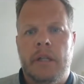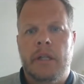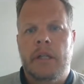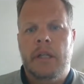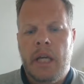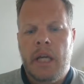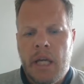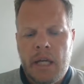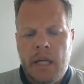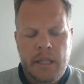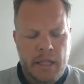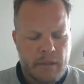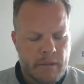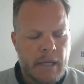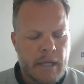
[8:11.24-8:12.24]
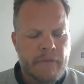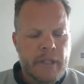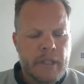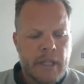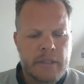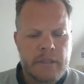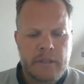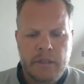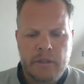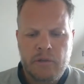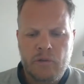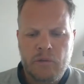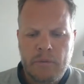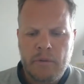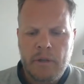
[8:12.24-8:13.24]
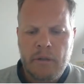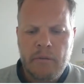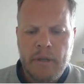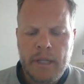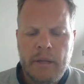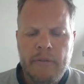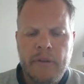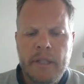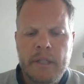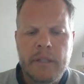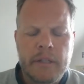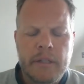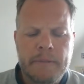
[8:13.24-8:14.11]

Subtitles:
Yeah, I think that's super relevant. I think,